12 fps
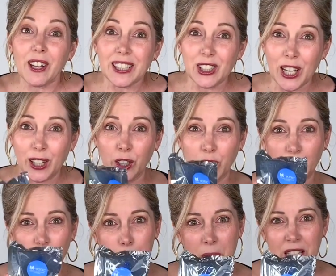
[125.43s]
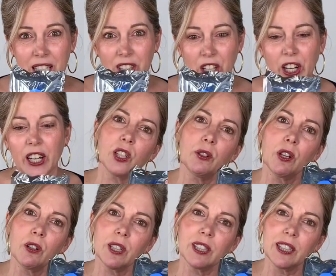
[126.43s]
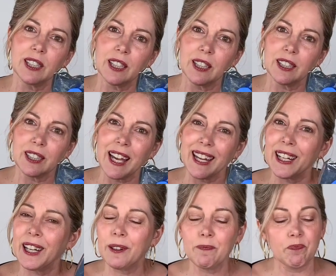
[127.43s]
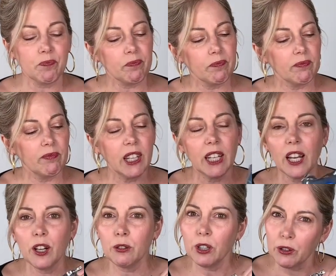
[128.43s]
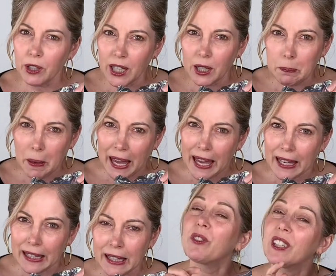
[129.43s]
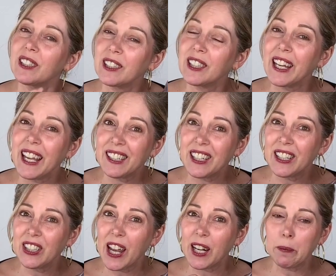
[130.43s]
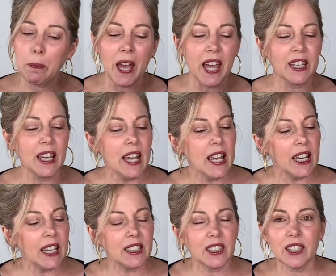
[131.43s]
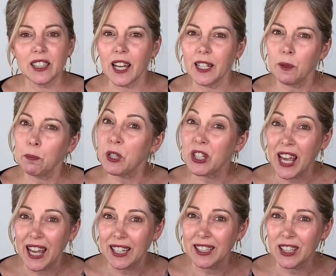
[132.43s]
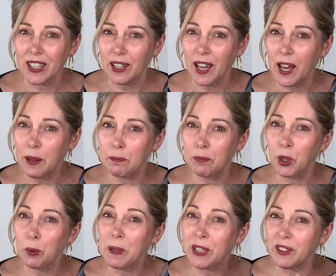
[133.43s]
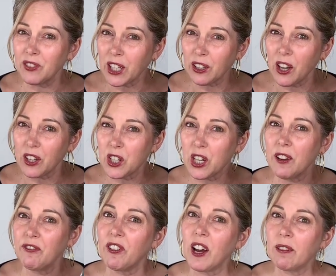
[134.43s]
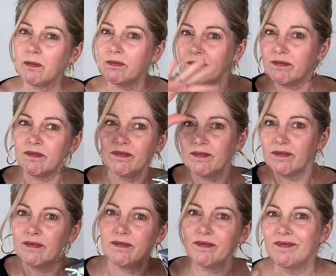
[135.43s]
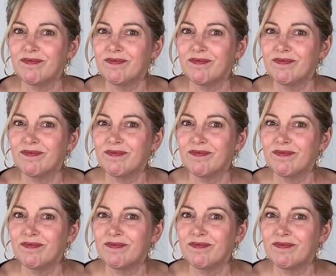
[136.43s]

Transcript: let's take a look at our Bio-Sonic. You notice it's in this kind of, unique bag. This is an anti-static bag. It's designed to protect your piece of technology from,